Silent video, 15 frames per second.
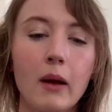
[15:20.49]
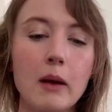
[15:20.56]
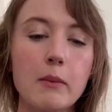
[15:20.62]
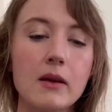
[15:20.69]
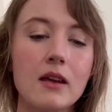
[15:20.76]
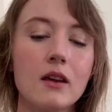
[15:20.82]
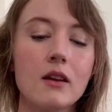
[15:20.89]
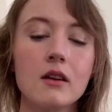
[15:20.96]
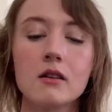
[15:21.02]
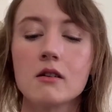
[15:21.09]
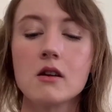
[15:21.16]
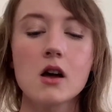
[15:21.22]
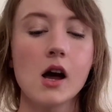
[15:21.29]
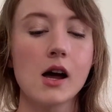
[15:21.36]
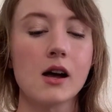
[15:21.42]

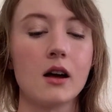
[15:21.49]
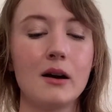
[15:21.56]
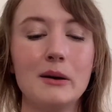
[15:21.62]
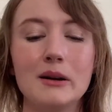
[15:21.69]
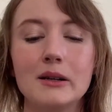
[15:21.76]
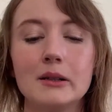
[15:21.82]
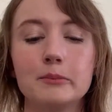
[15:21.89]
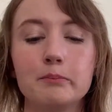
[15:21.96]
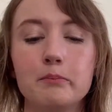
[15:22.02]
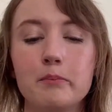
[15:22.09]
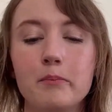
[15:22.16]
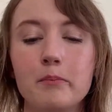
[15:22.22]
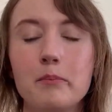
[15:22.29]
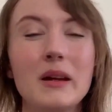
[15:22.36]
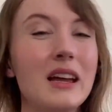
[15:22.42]
maybe
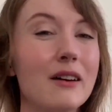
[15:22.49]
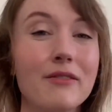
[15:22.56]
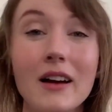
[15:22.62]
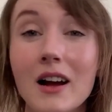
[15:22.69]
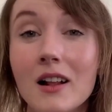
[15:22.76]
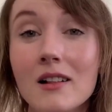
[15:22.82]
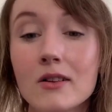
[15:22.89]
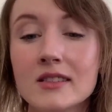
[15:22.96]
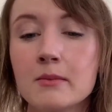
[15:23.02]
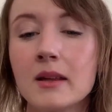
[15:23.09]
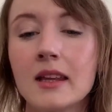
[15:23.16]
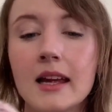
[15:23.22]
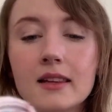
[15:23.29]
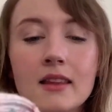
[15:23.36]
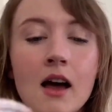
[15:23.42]
BFL or
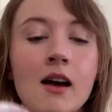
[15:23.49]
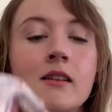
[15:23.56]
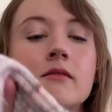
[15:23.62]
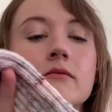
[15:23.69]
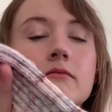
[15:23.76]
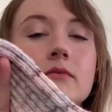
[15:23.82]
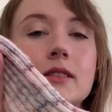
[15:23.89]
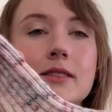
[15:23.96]
something like that.